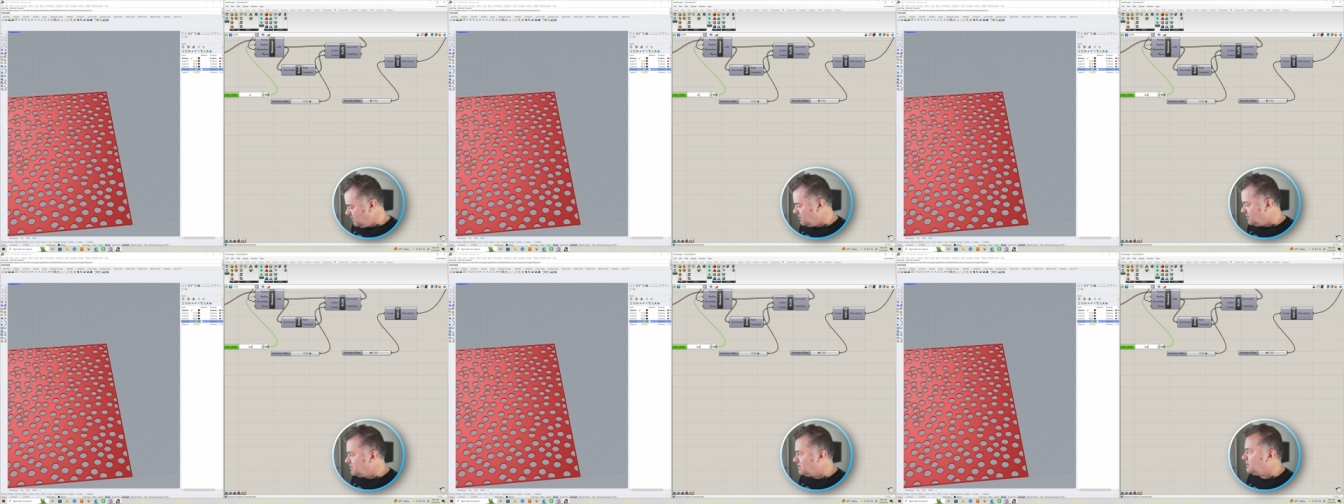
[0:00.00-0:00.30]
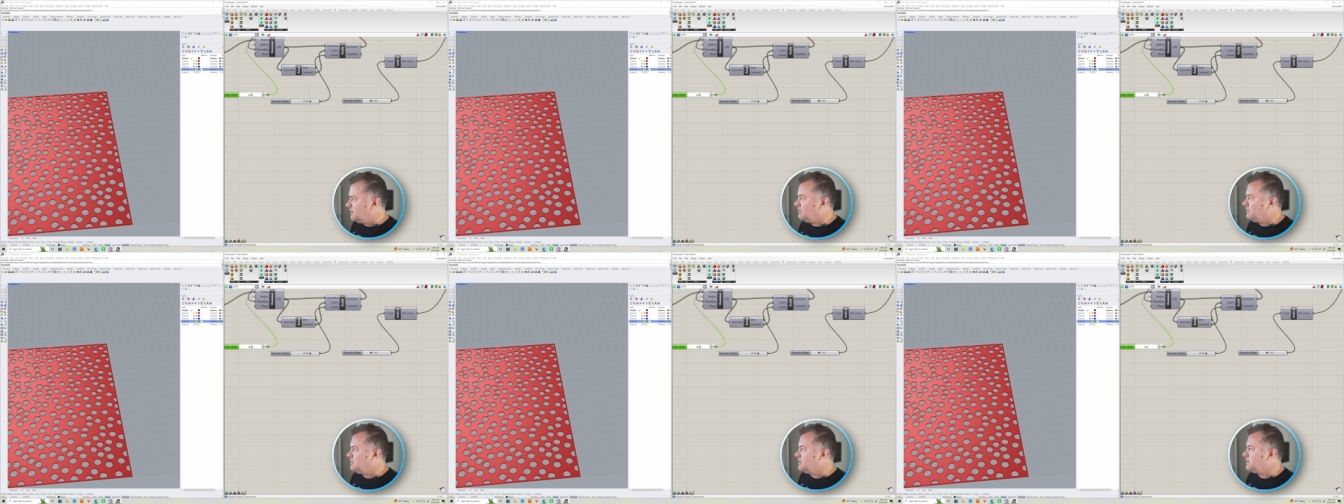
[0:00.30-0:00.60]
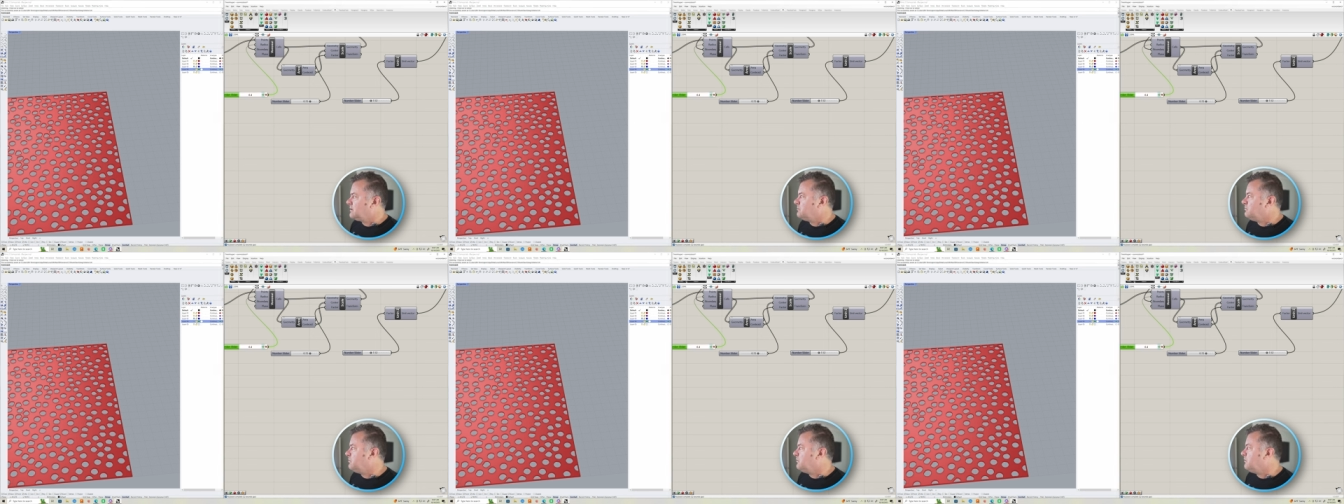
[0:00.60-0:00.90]
let's see if
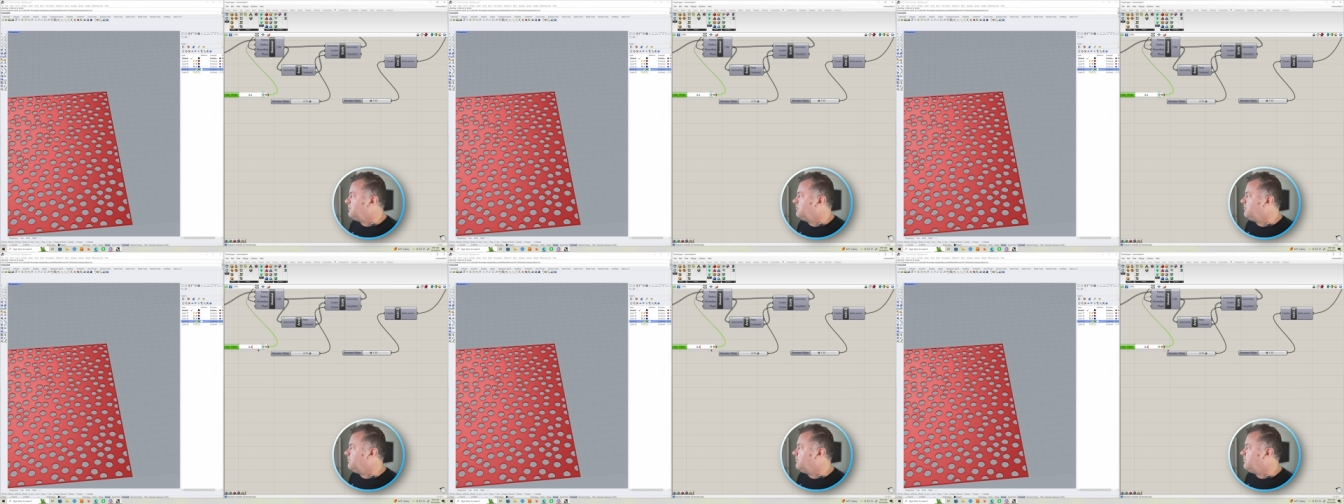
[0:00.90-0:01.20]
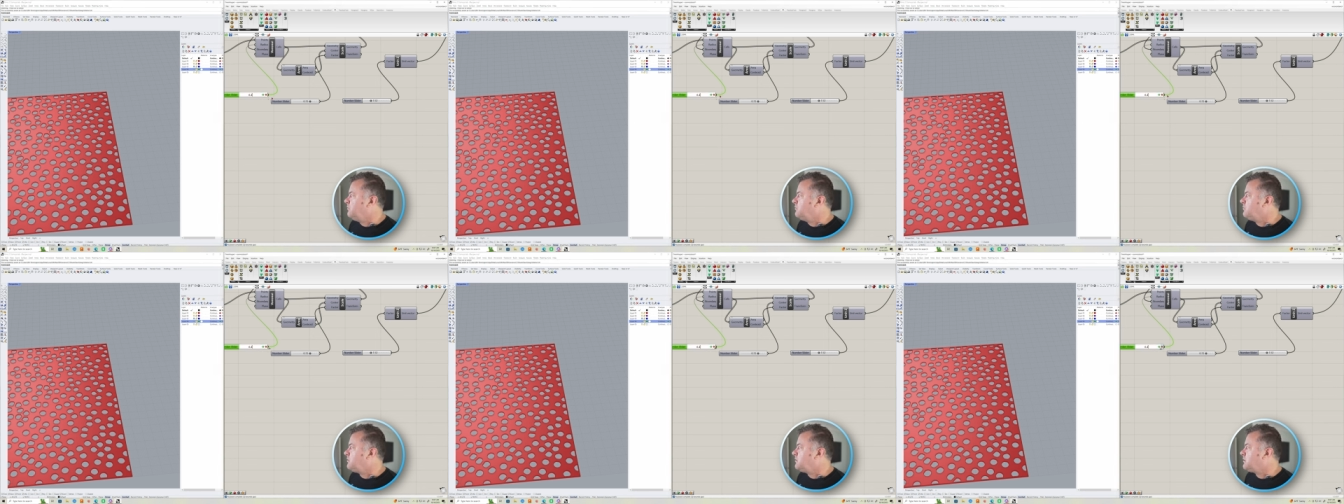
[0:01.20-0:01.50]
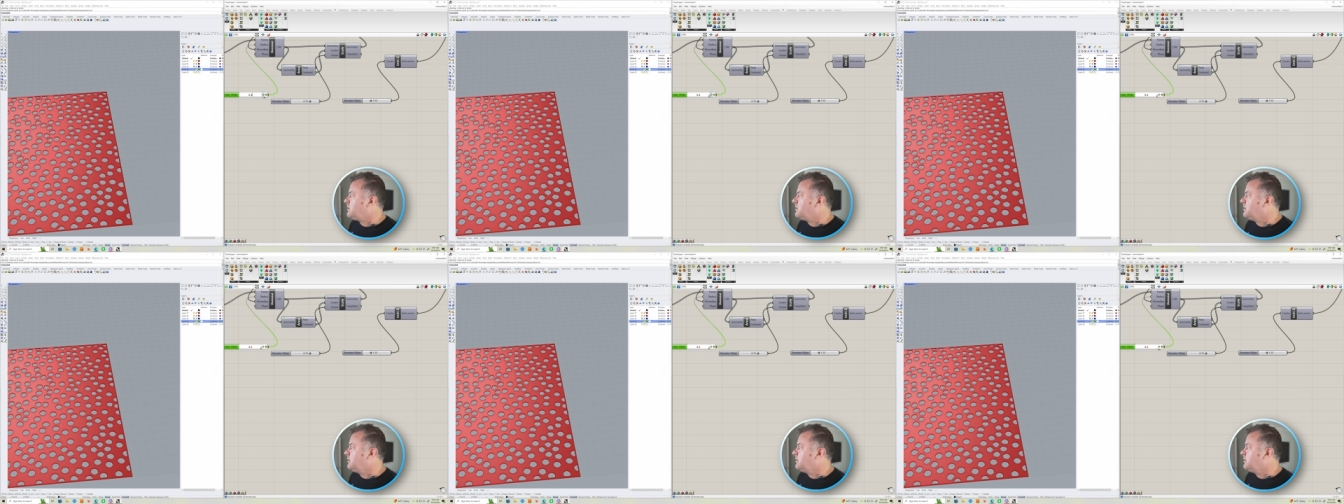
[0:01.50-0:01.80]

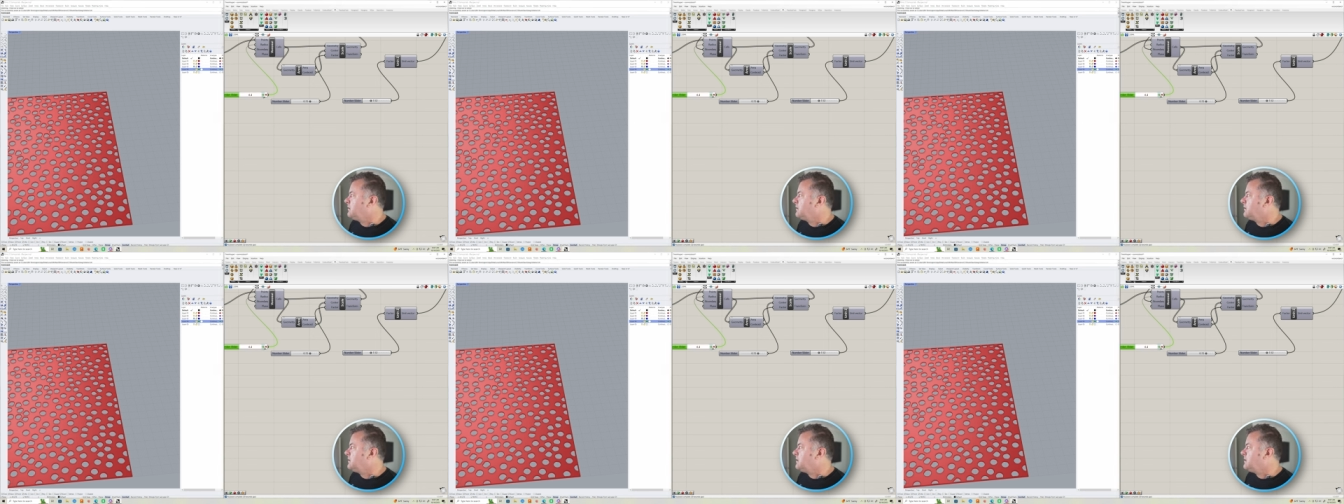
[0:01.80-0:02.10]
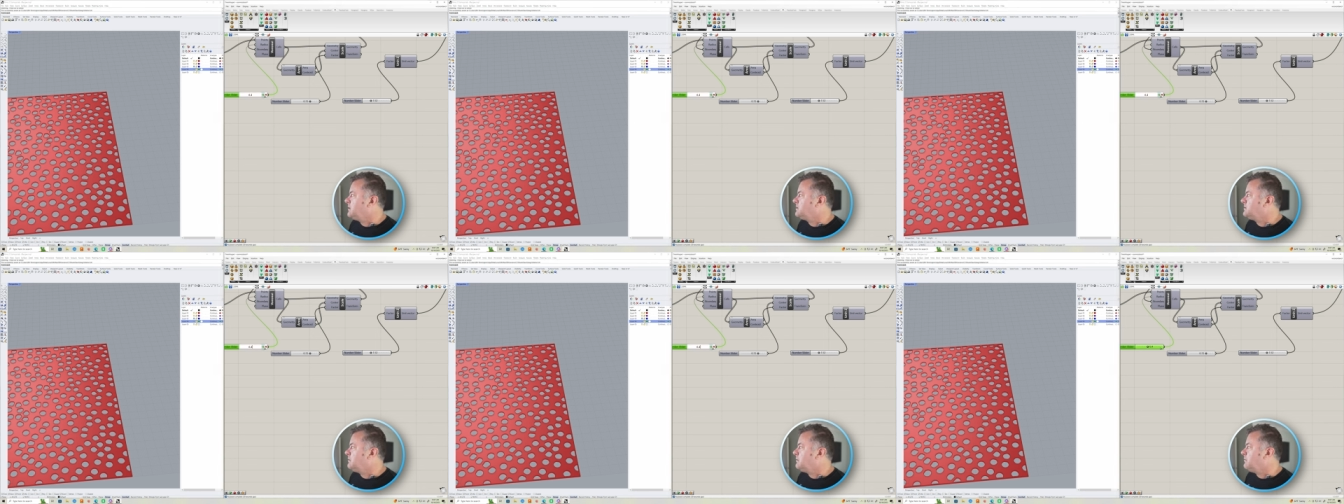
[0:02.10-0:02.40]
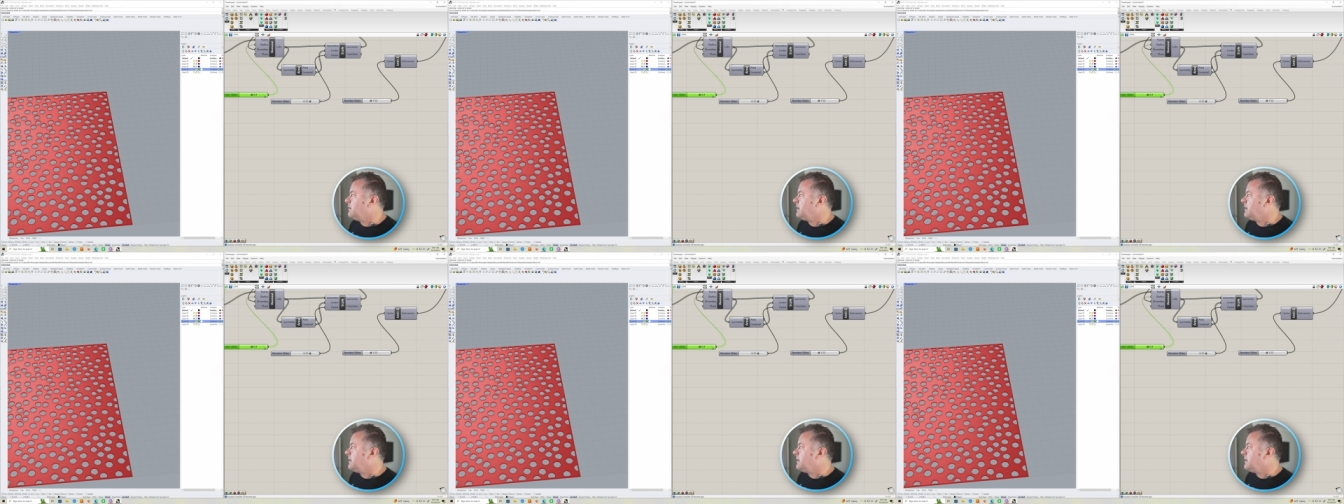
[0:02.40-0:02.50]
6.4 gets me